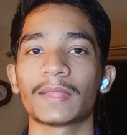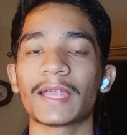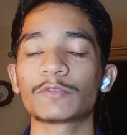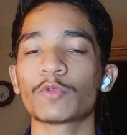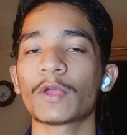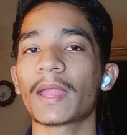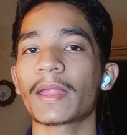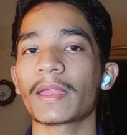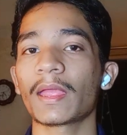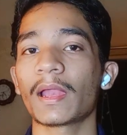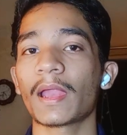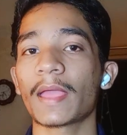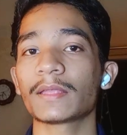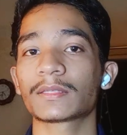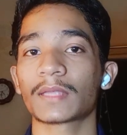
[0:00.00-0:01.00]
That's when I
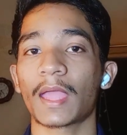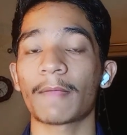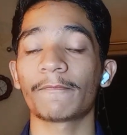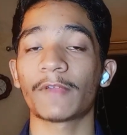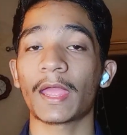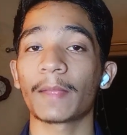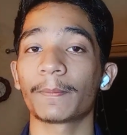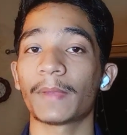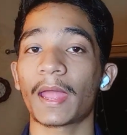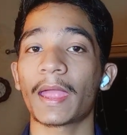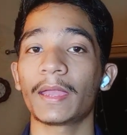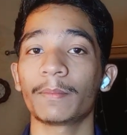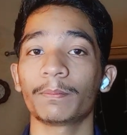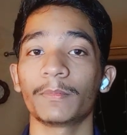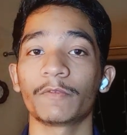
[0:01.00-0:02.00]
realize I'm flying
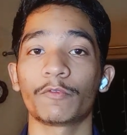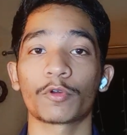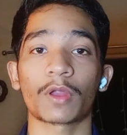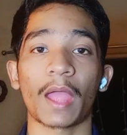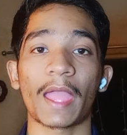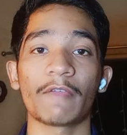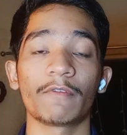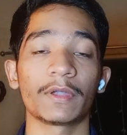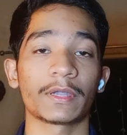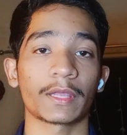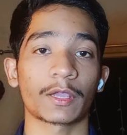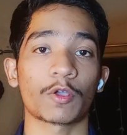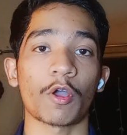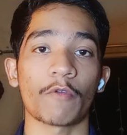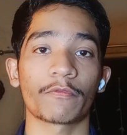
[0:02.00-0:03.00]
blind before I even
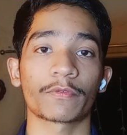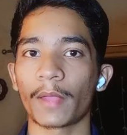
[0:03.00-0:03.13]
take off.